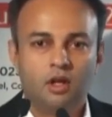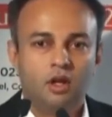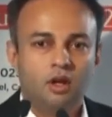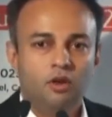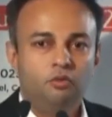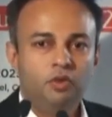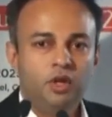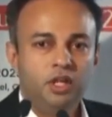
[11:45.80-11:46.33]

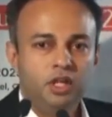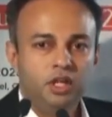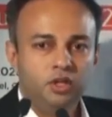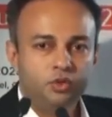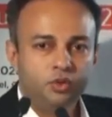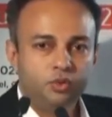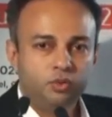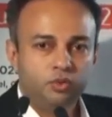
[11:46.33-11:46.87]
we need
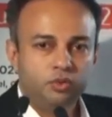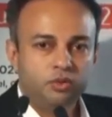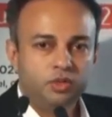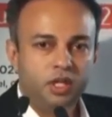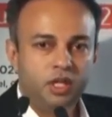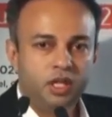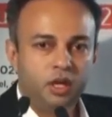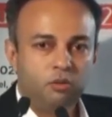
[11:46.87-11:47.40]
to
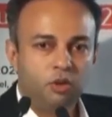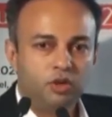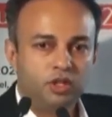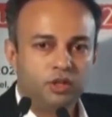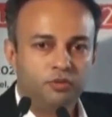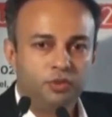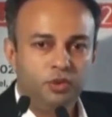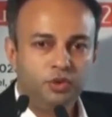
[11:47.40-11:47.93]
think about the
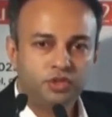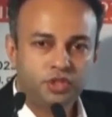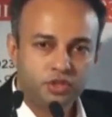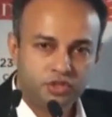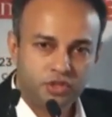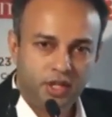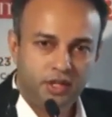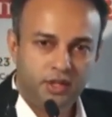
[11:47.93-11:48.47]
future
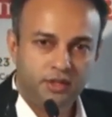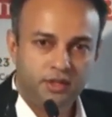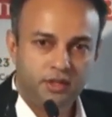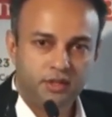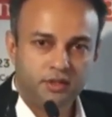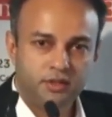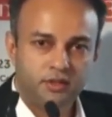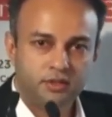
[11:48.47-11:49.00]

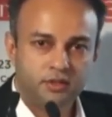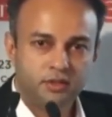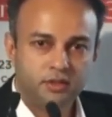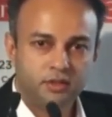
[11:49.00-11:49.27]
changes.